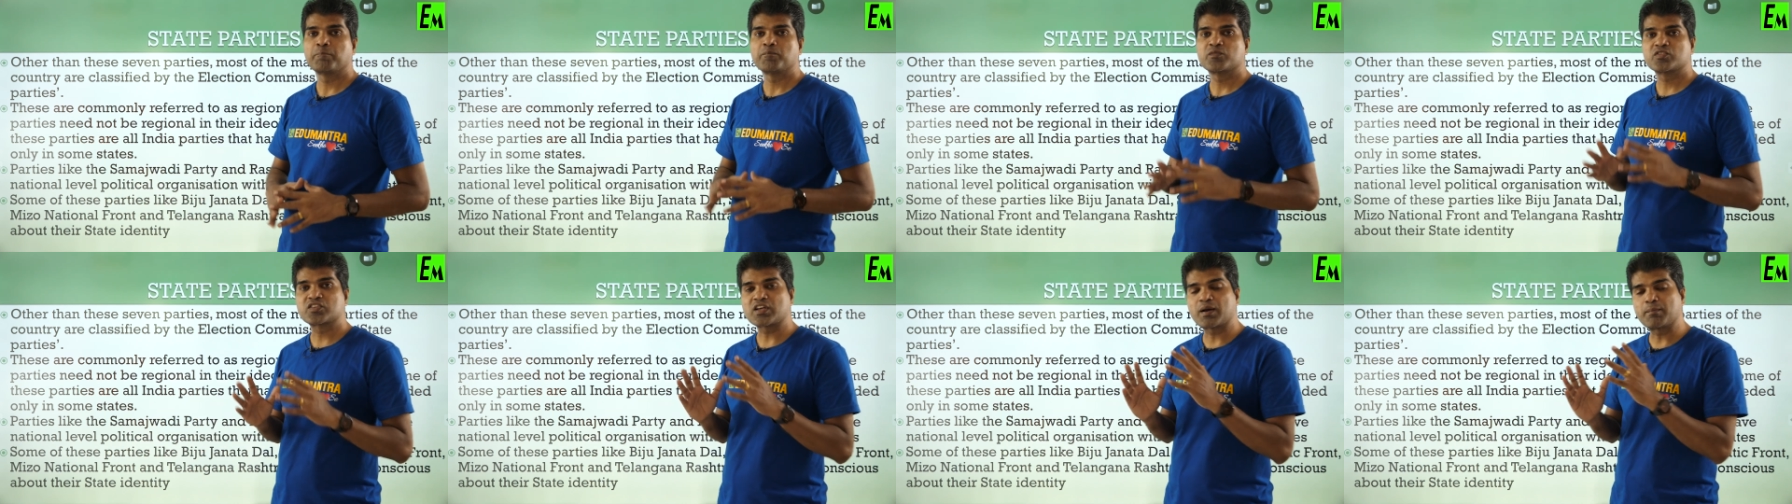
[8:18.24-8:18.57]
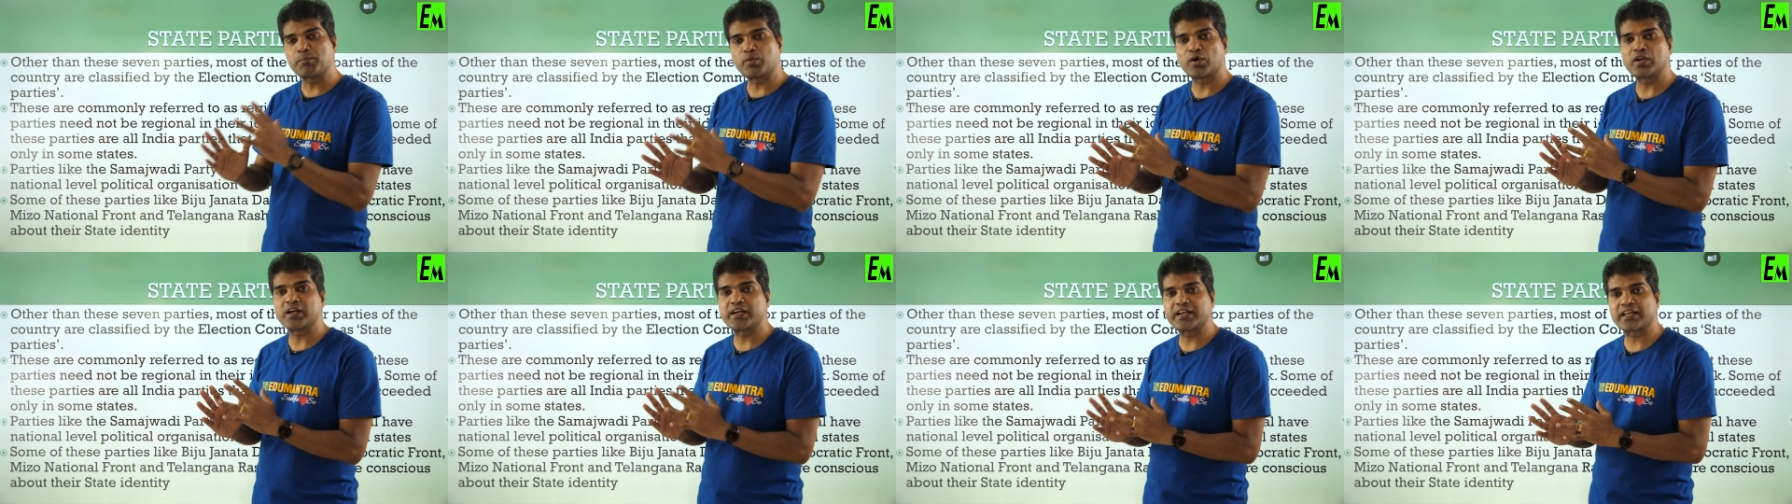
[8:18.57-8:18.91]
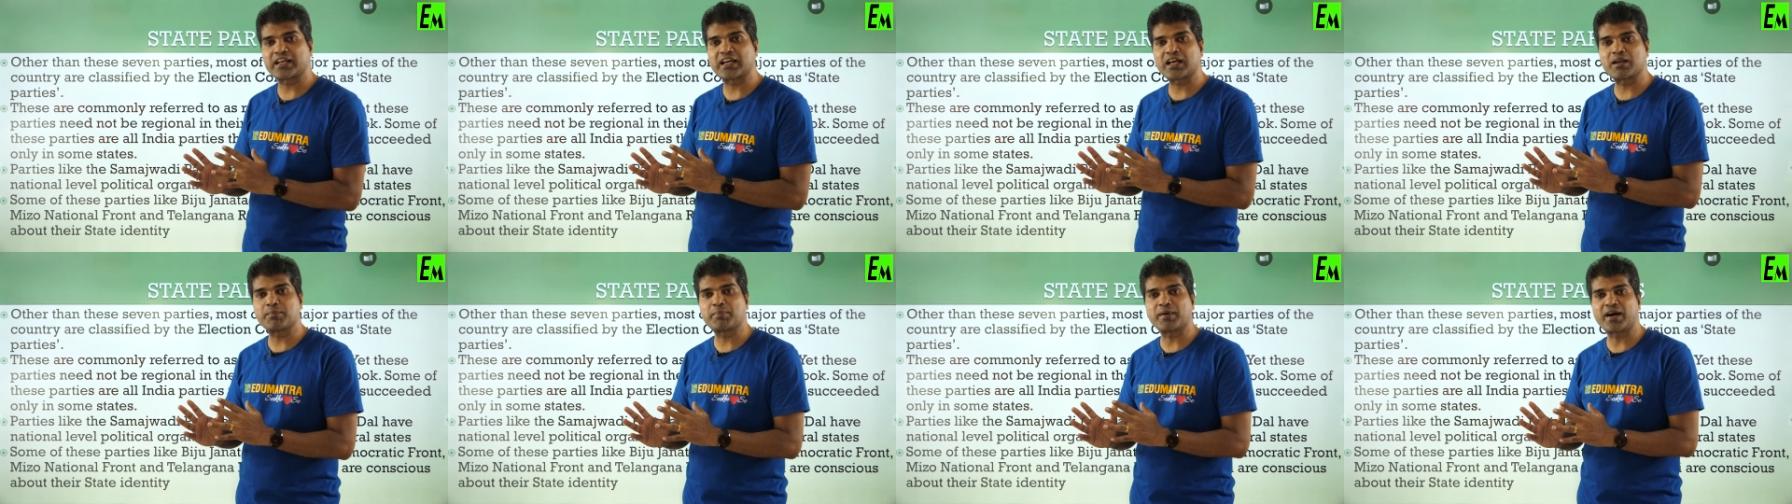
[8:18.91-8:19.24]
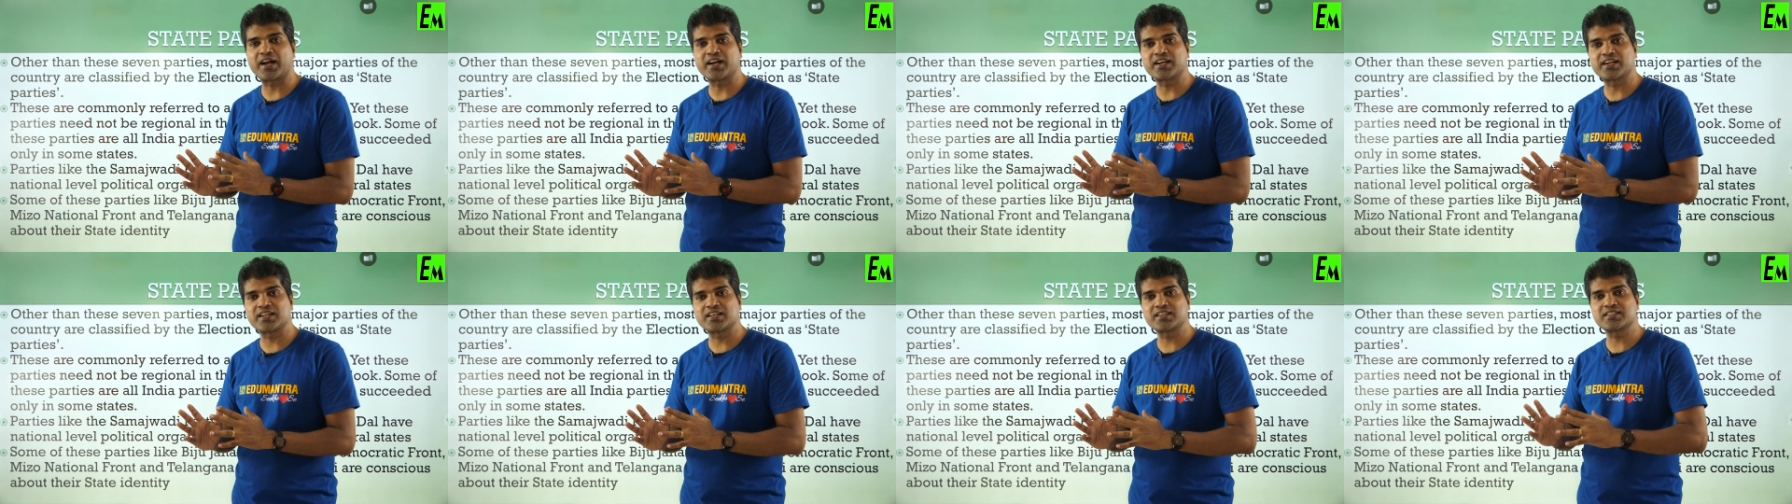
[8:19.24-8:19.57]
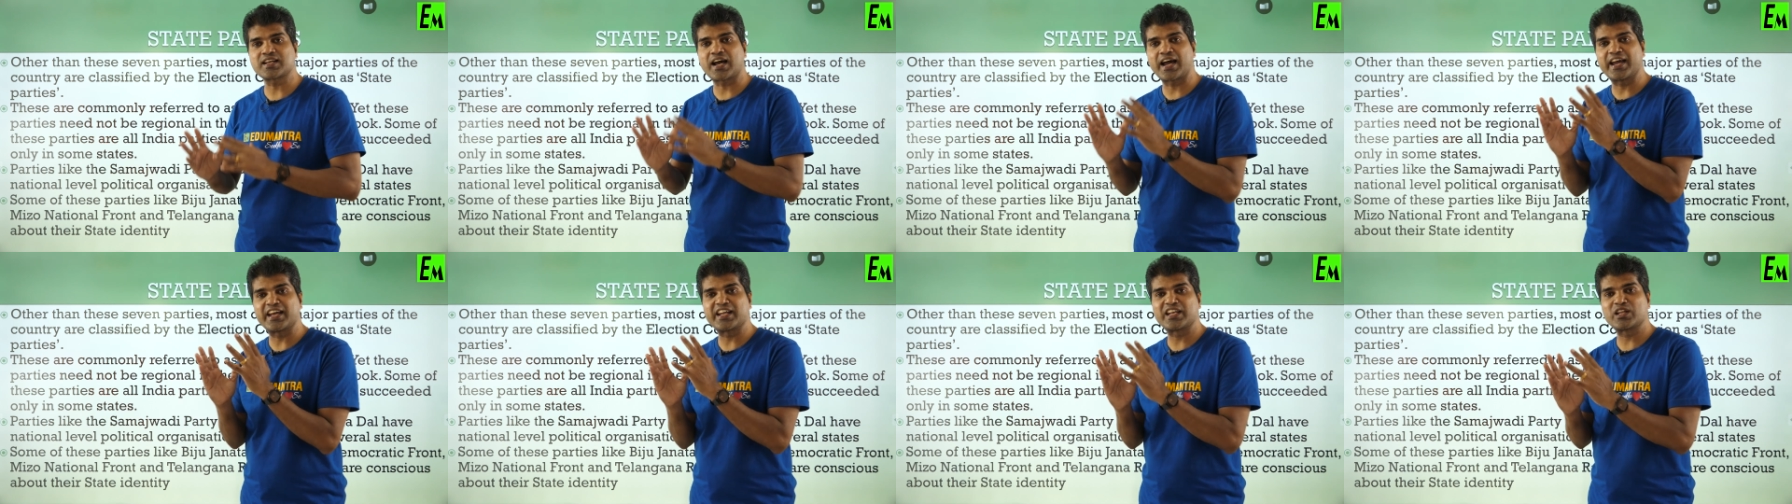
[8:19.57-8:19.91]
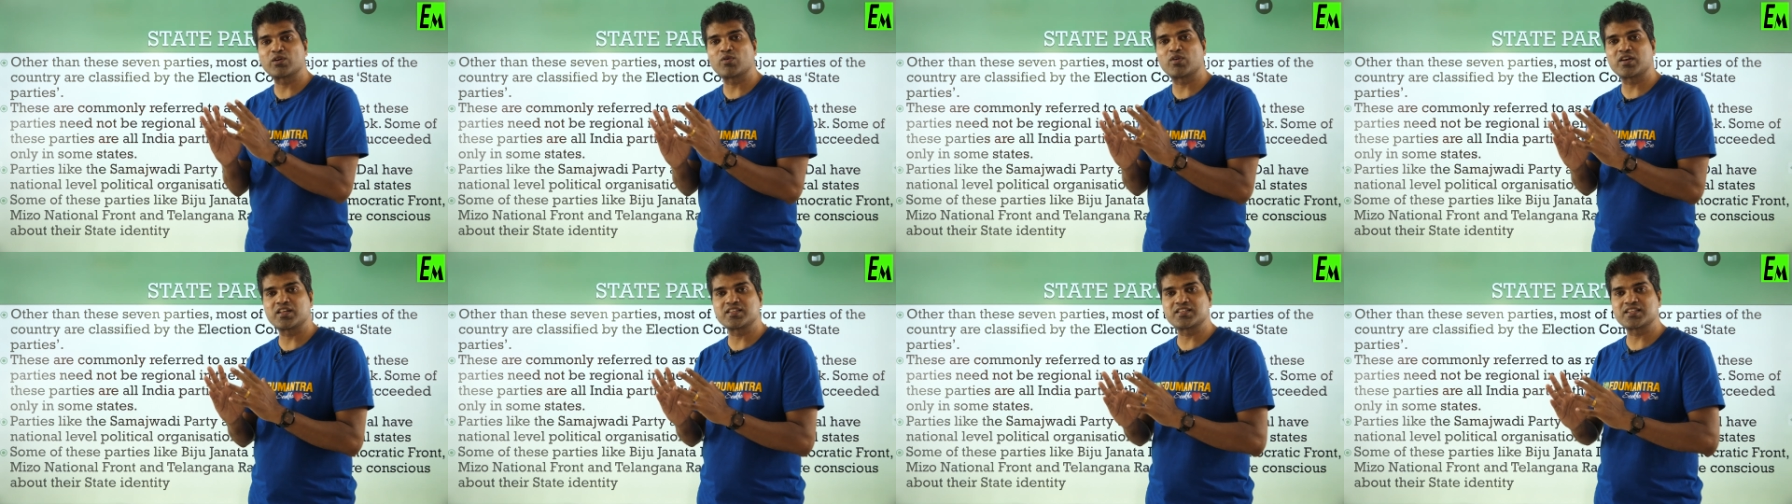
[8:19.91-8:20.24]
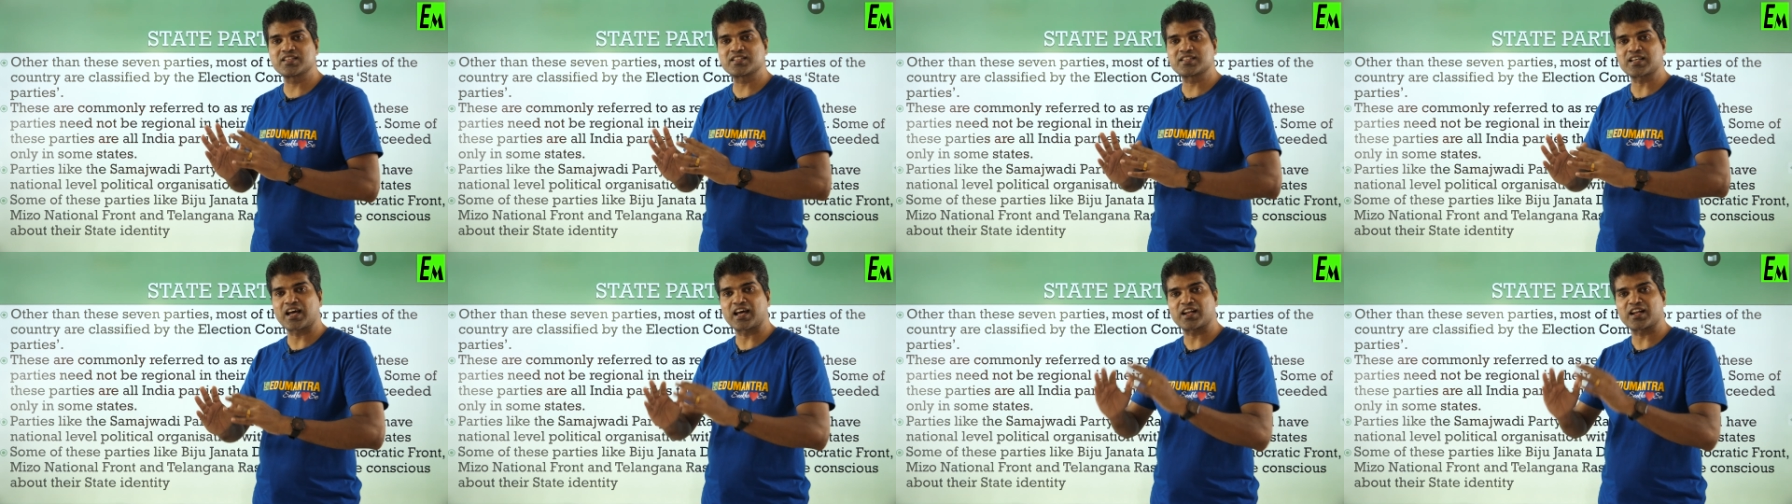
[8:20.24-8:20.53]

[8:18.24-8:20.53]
some political parties ideologies